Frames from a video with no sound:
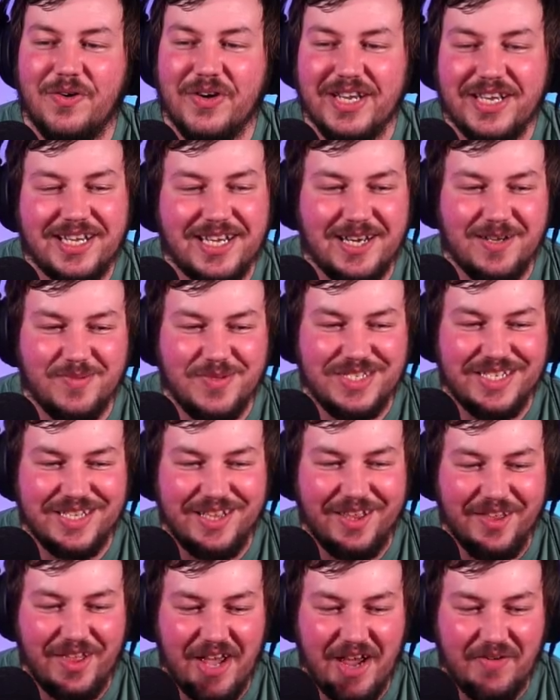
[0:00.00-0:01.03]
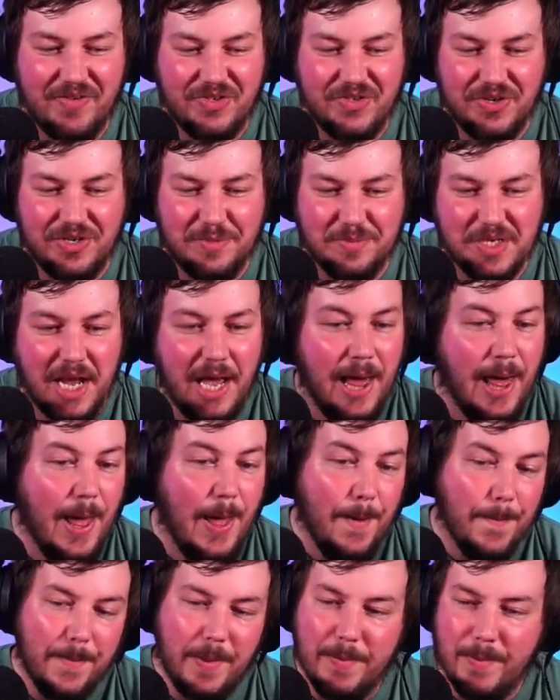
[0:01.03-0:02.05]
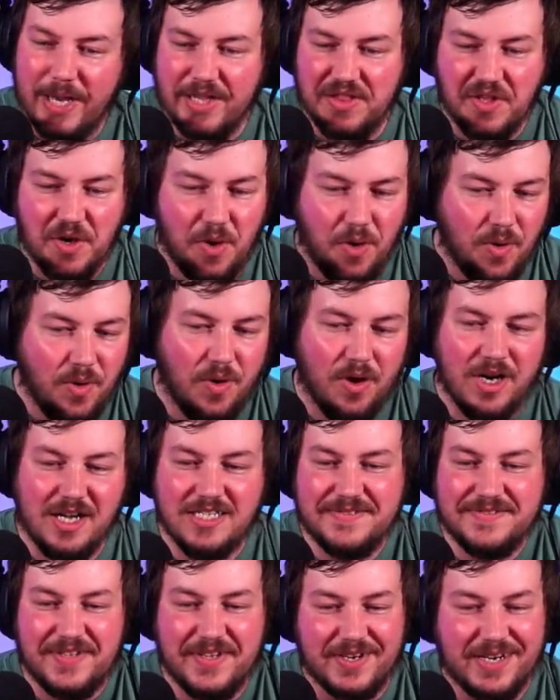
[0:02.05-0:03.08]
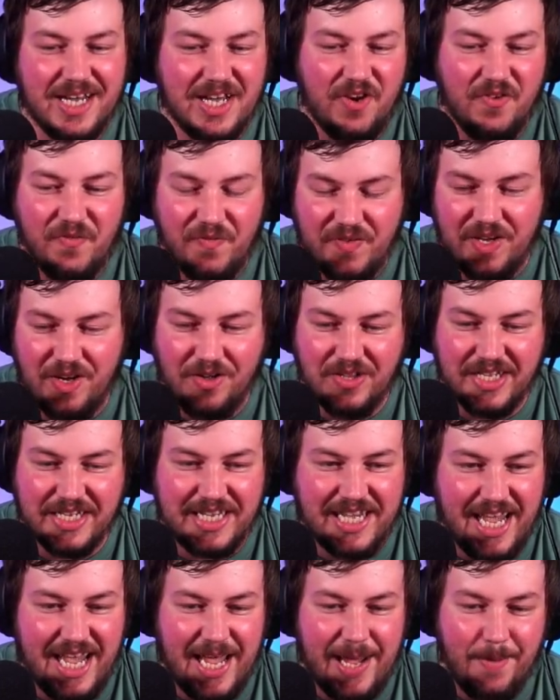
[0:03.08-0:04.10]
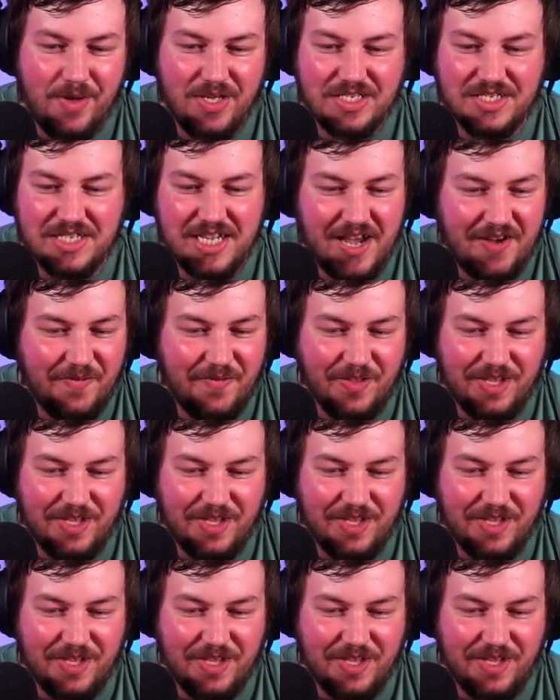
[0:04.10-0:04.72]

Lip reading: it comes to the live streams, but man, the auras, the kind of feel of the game, it's definitely